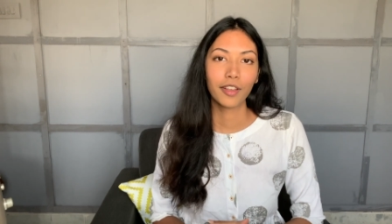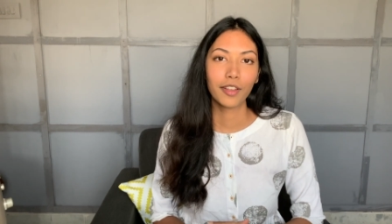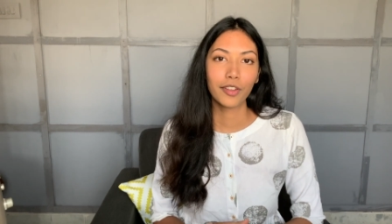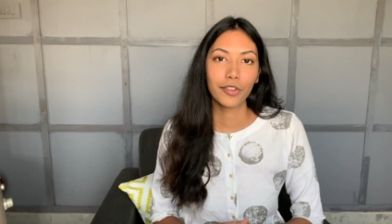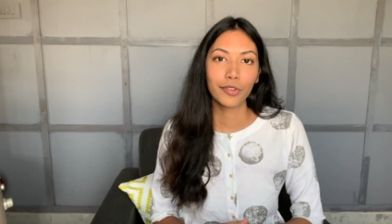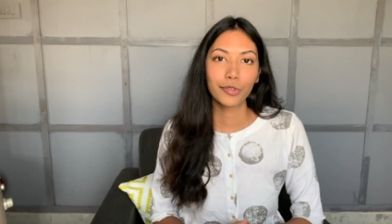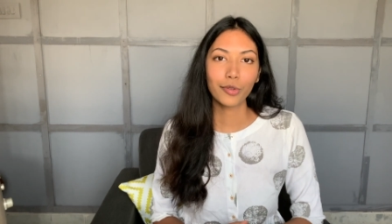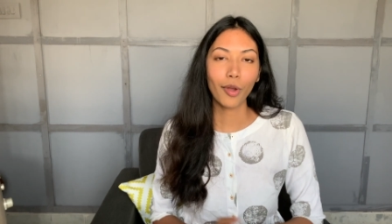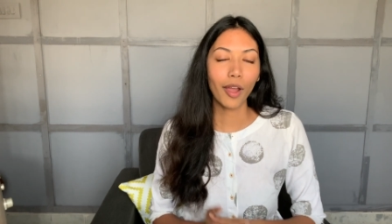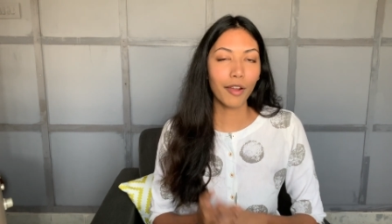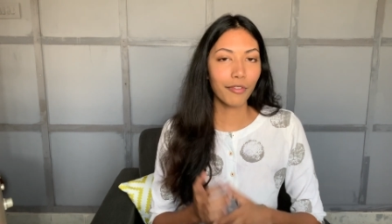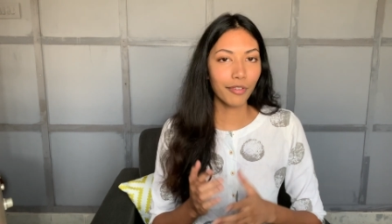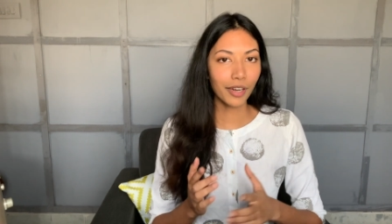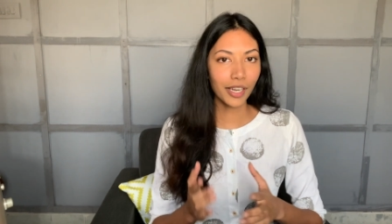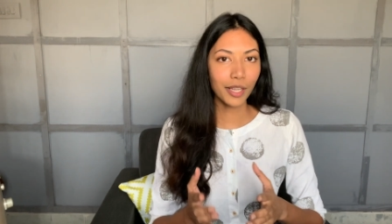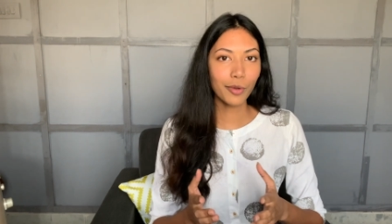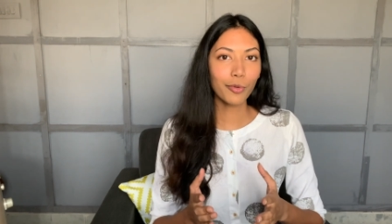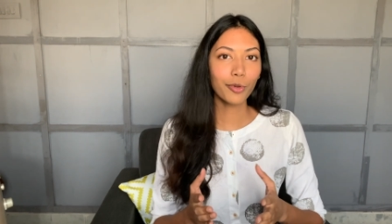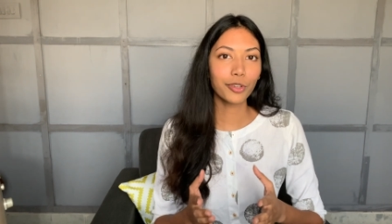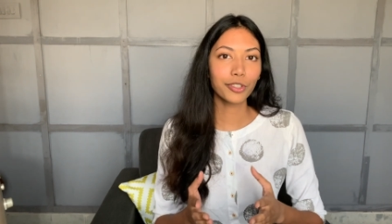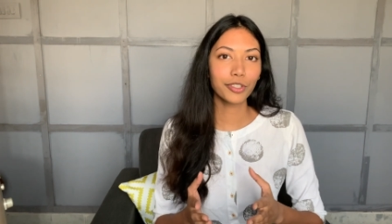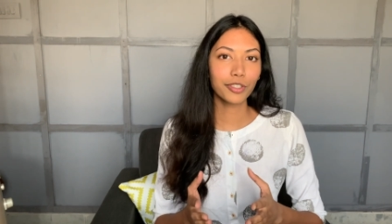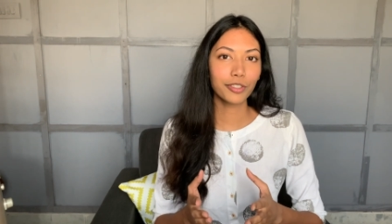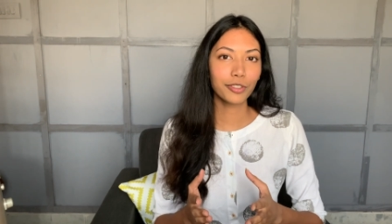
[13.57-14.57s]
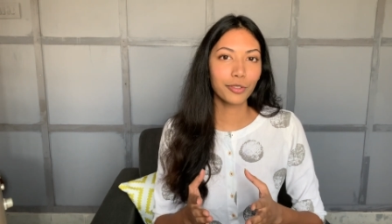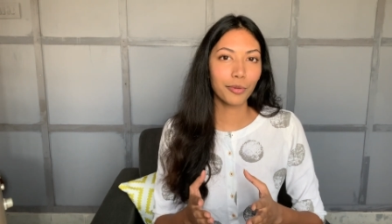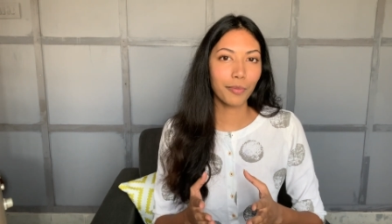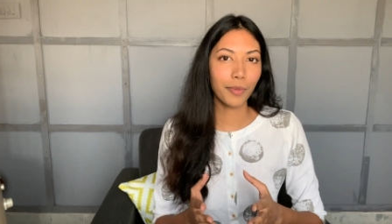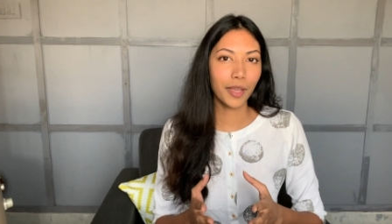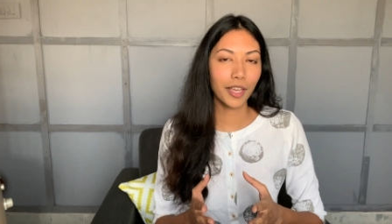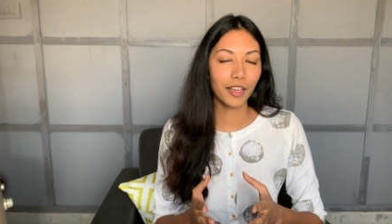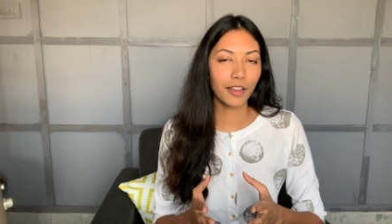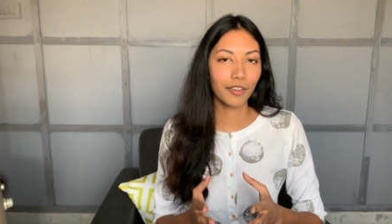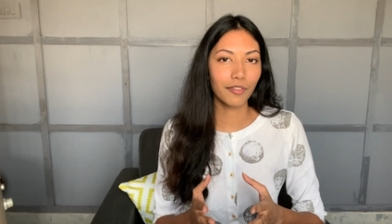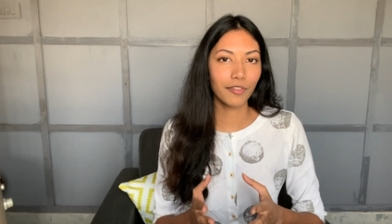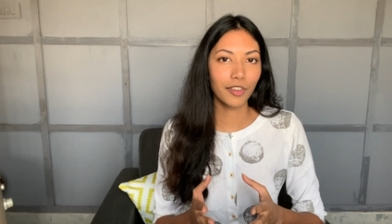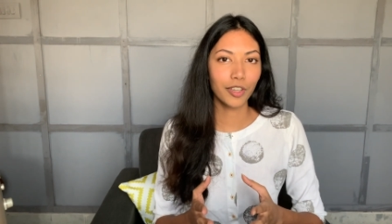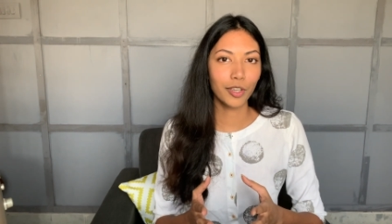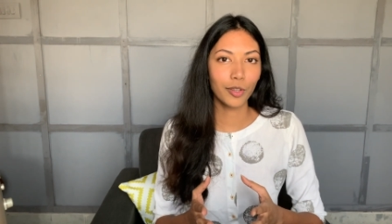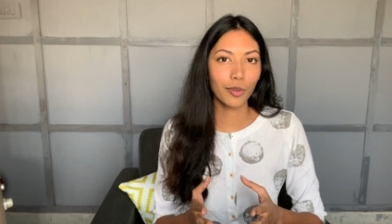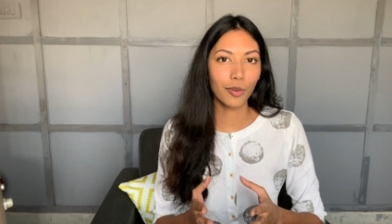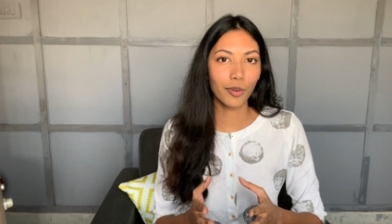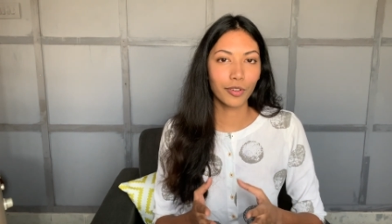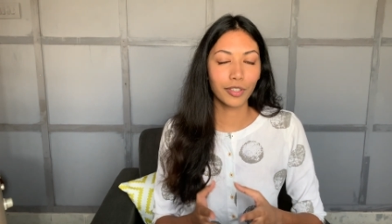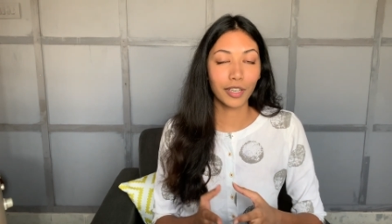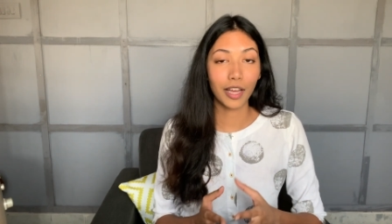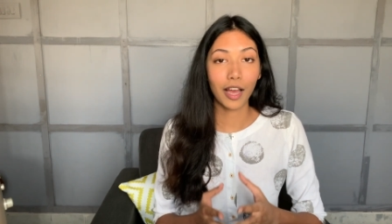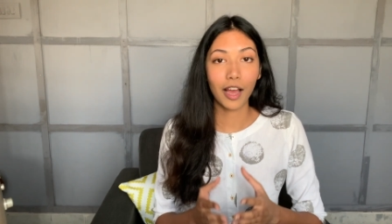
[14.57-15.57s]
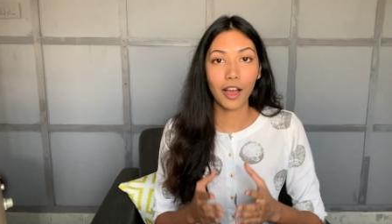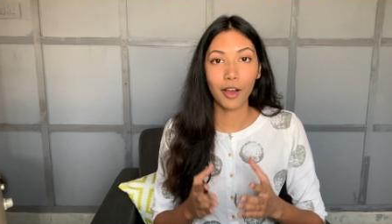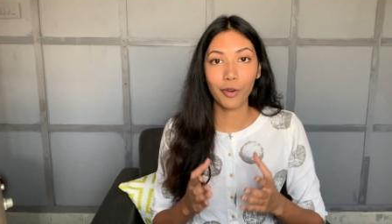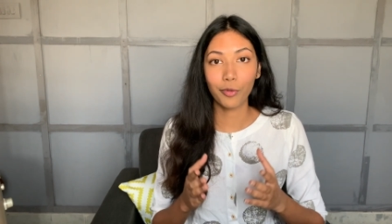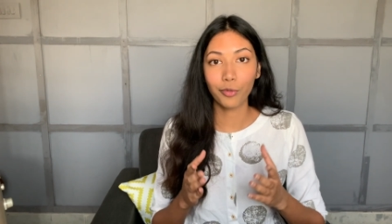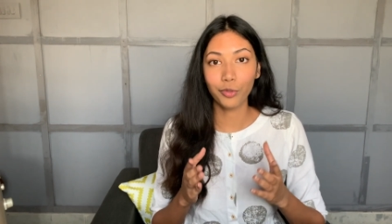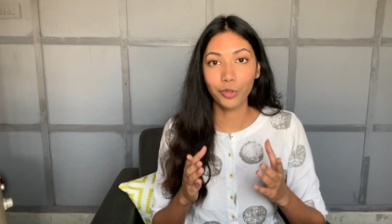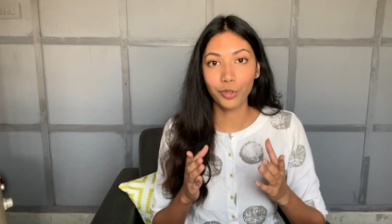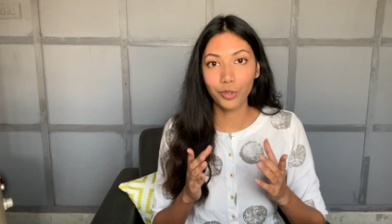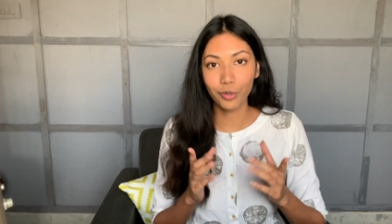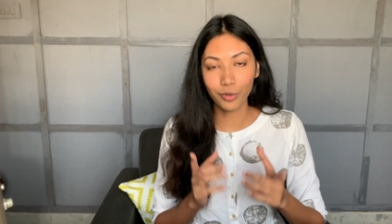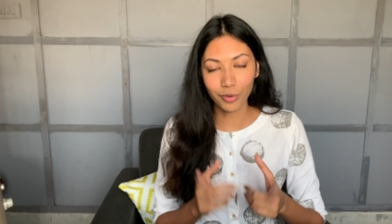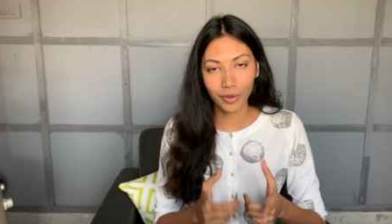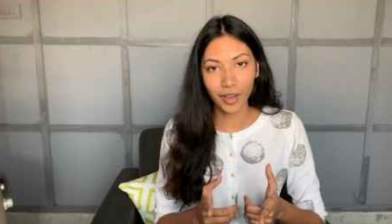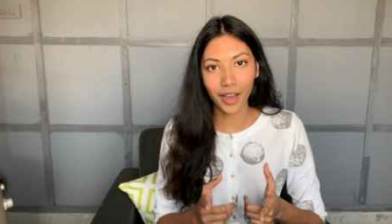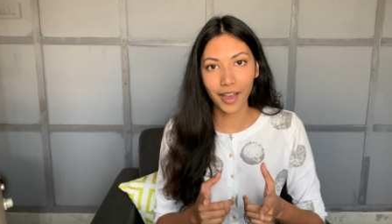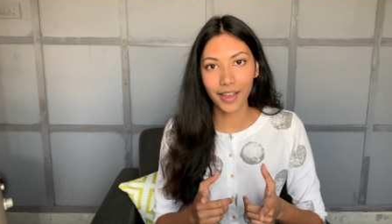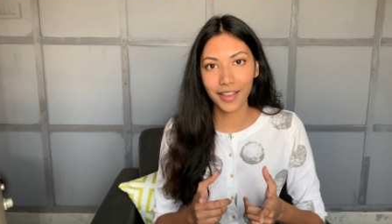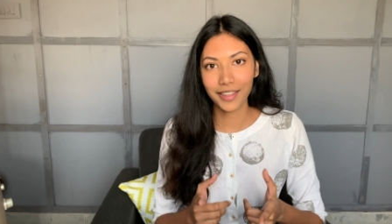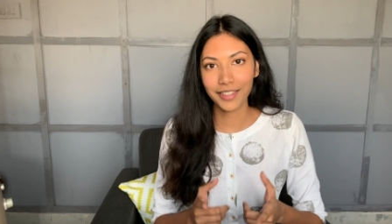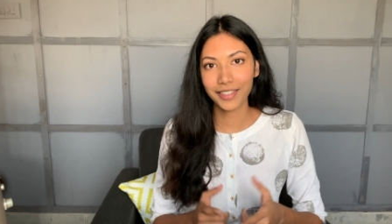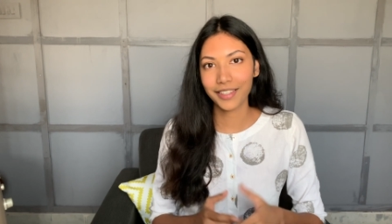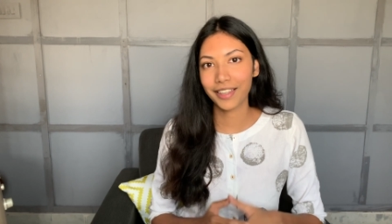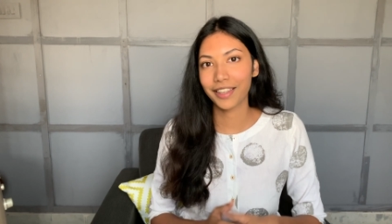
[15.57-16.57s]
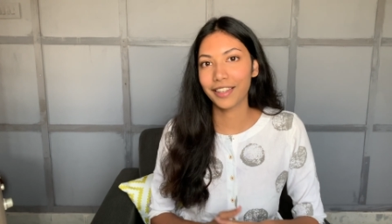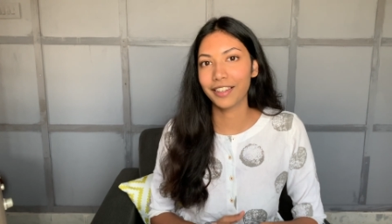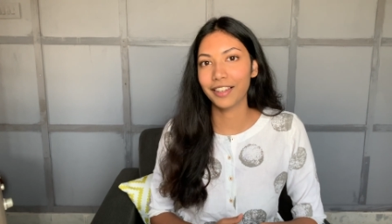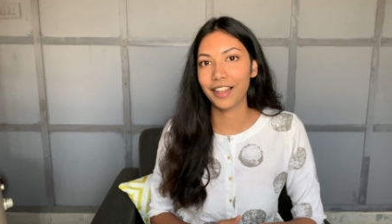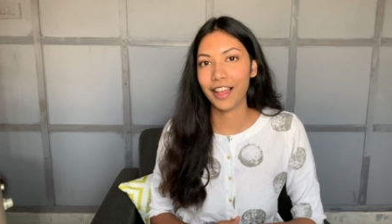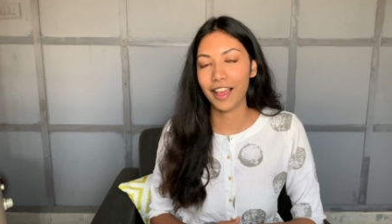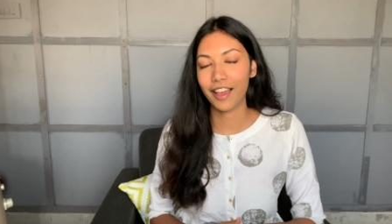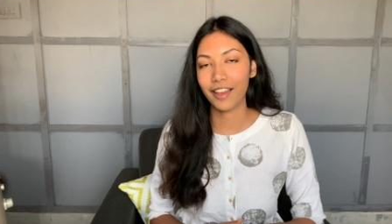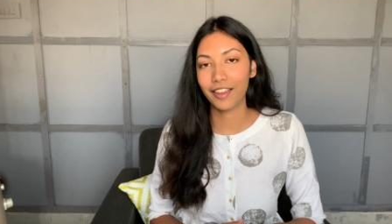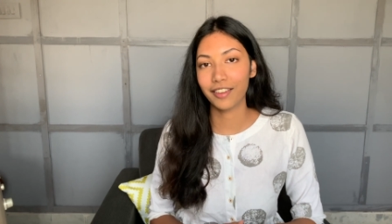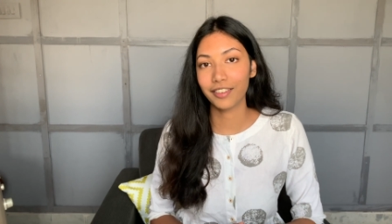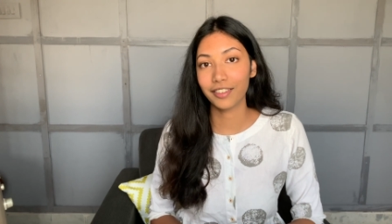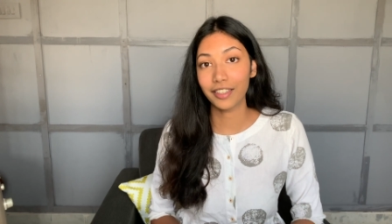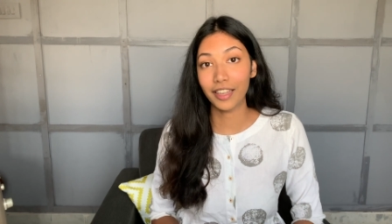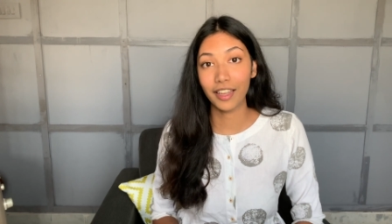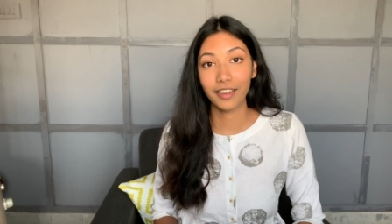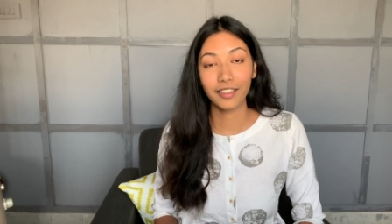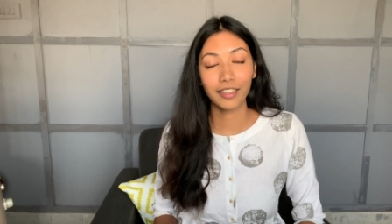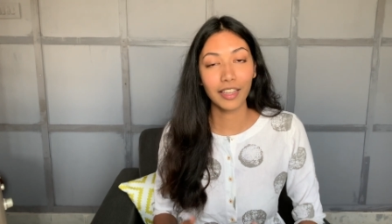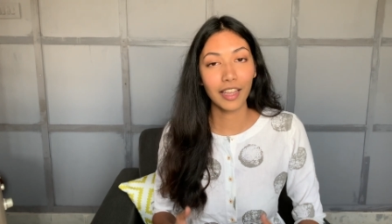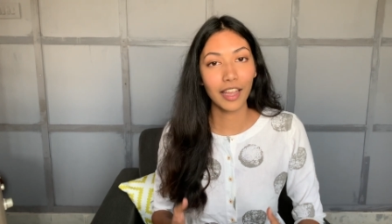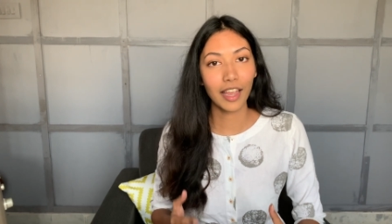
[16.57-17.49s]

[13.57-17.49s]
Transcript: So I really wanted to make a video on how you guys can land an